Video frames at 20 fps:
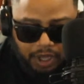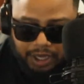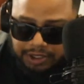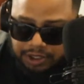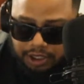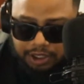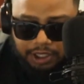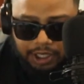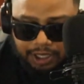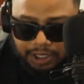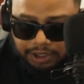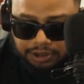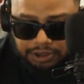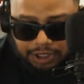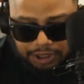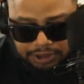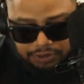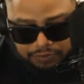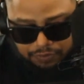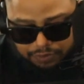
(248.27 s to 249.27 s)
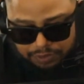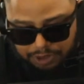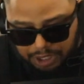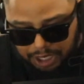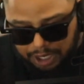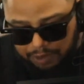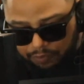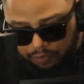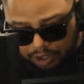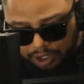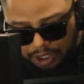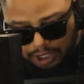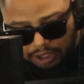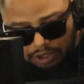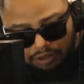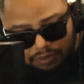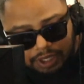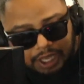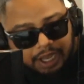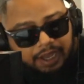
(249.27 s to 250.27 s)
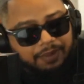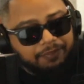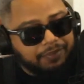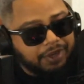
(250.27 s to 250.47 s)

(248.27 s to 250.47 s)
I just kind of want to get to that,